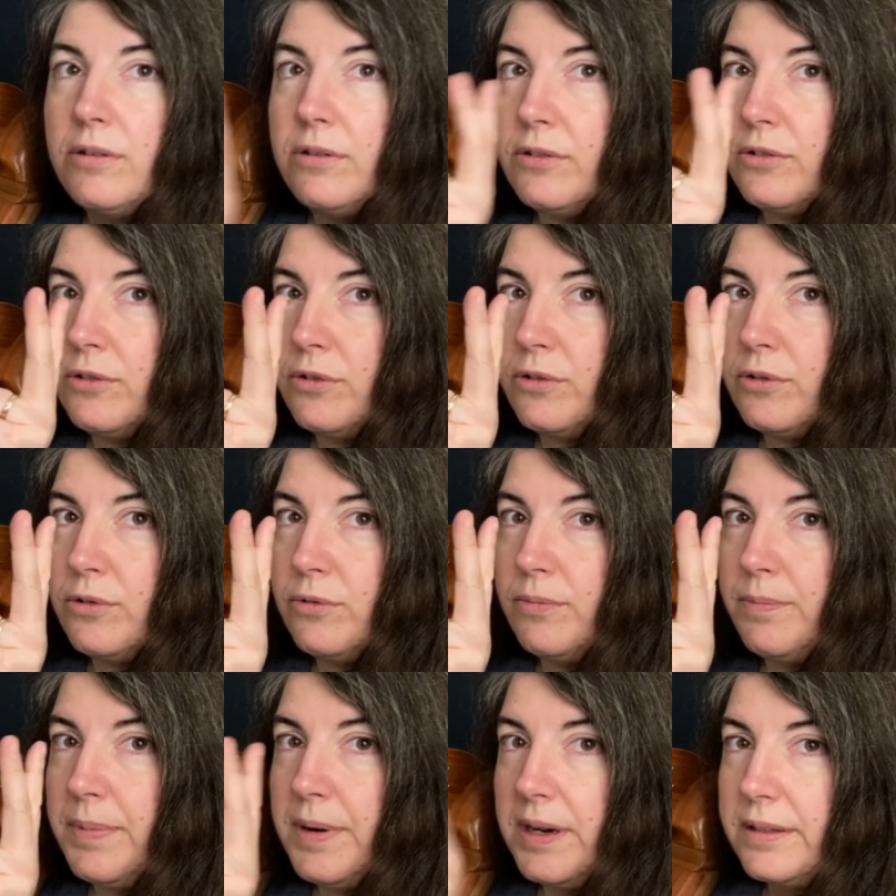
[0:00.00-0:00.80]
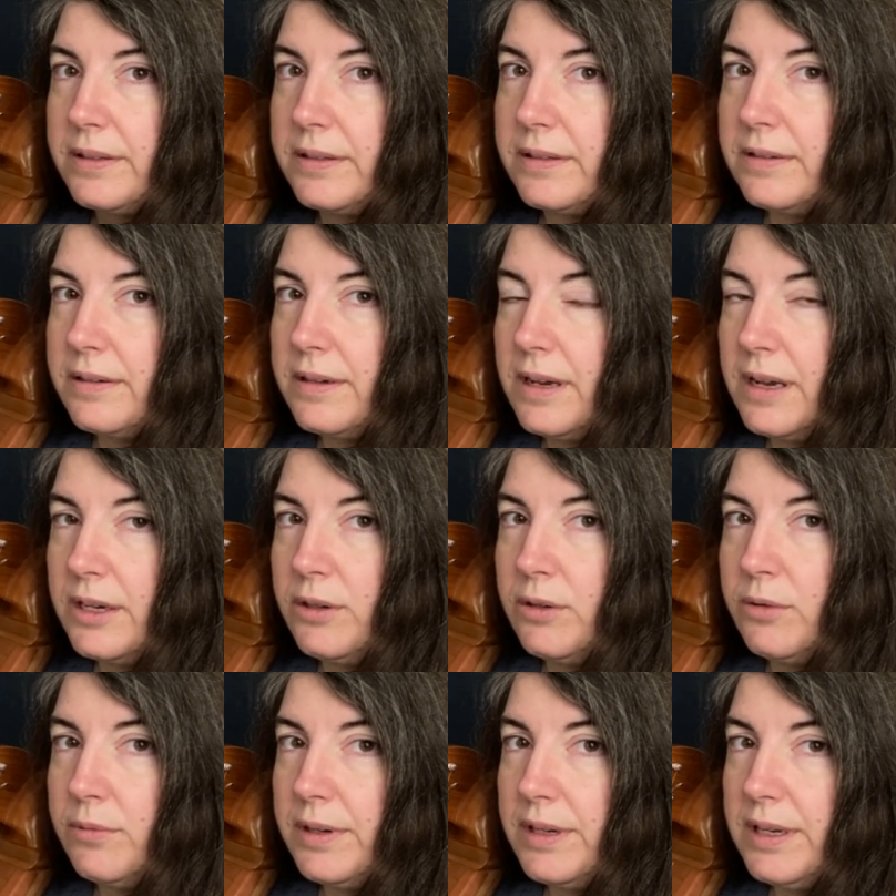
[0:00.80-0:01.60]
the two parts. Are
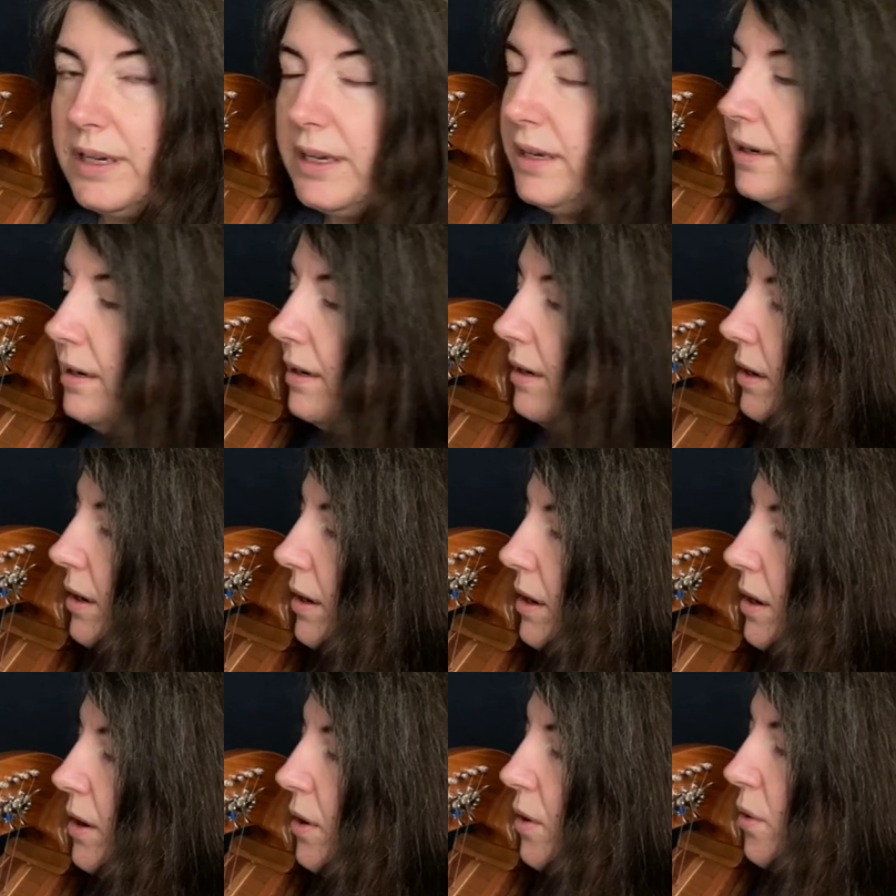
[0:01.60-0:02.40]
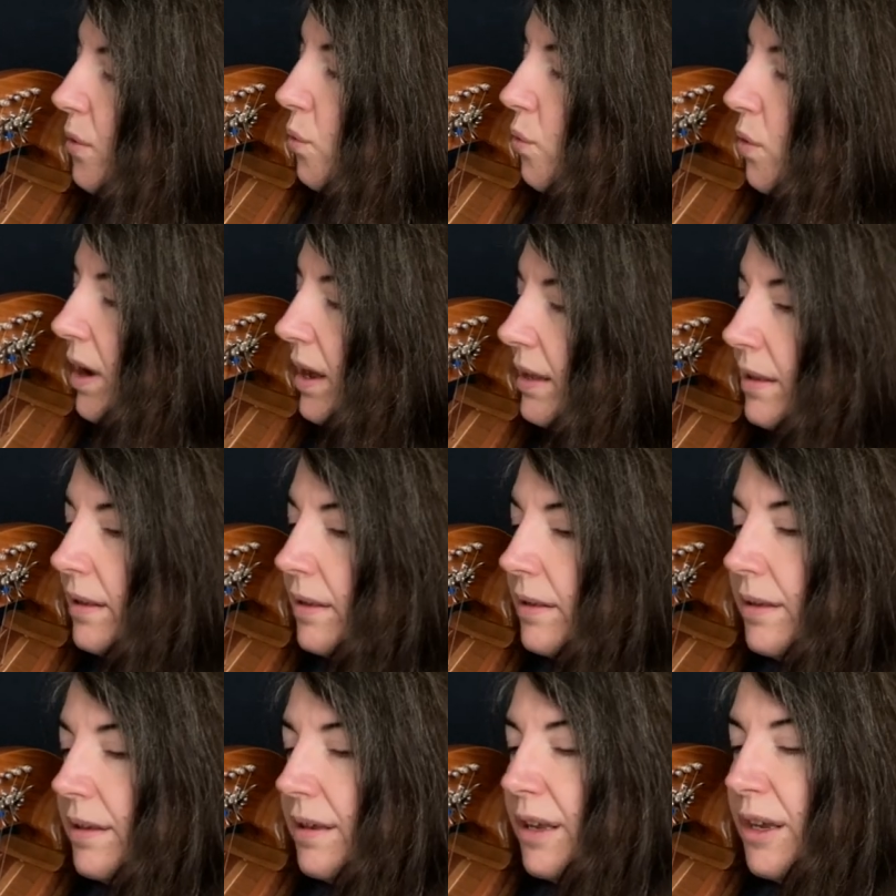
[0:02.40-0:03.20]
you ready?
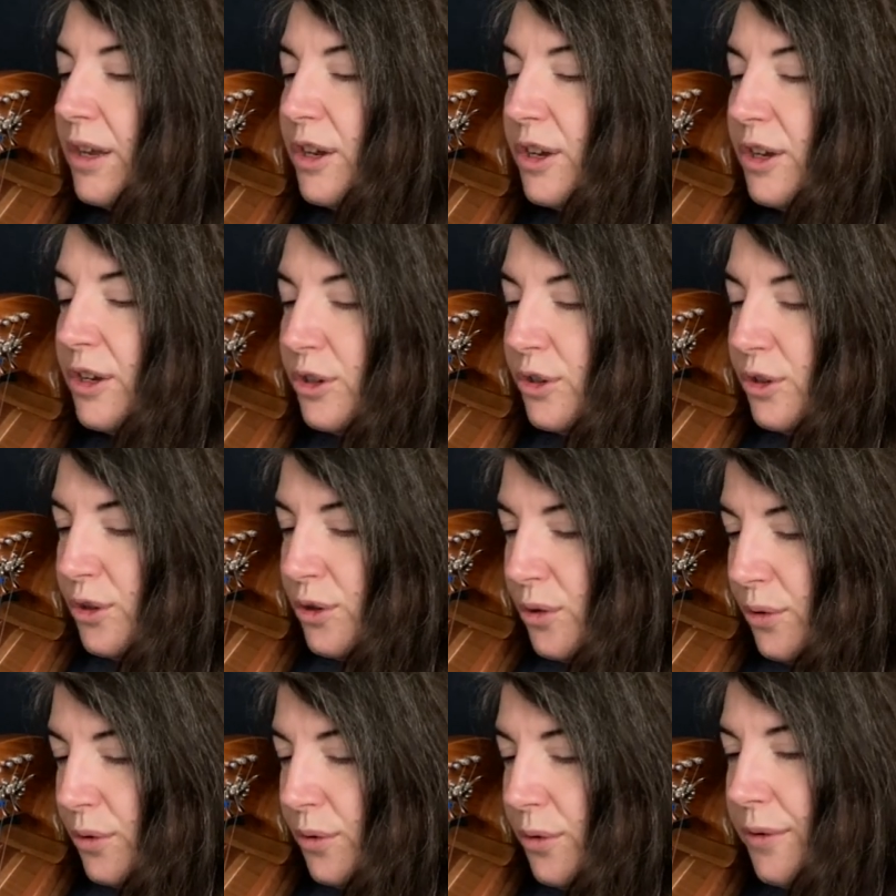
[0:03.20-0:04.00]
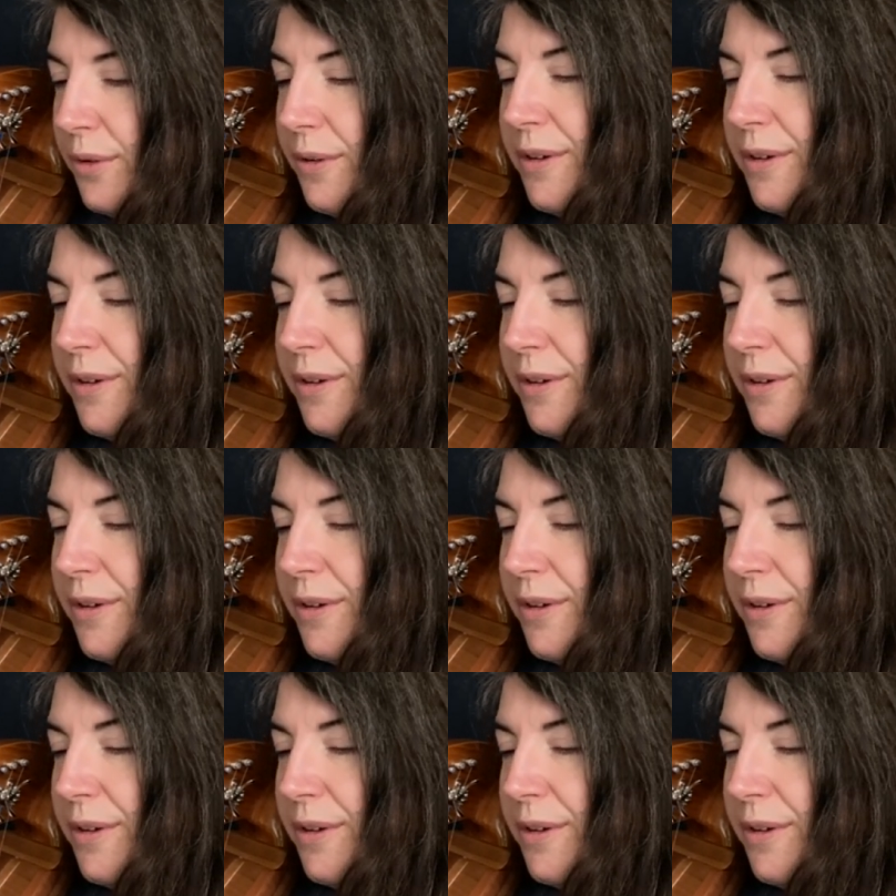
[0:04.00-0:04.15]
One, two,